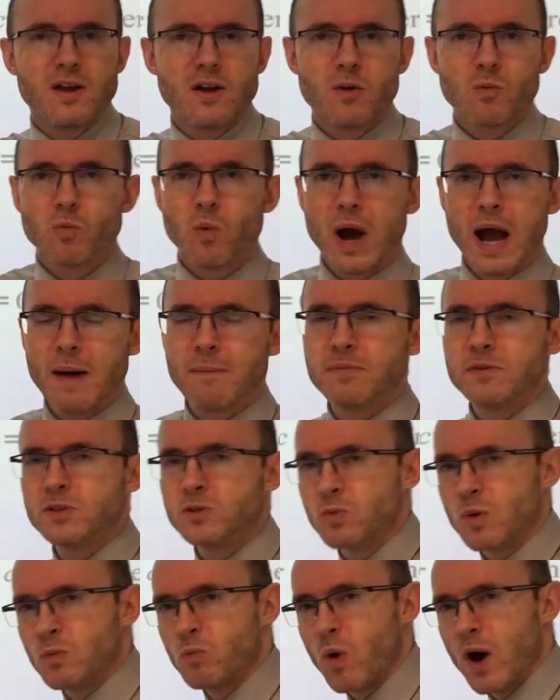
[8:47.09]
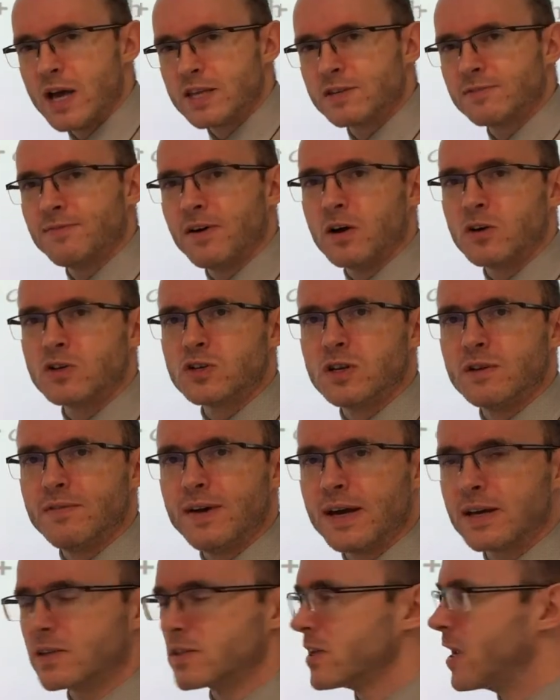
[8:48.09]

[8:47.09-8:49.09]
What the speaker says: what happens when y is a function of x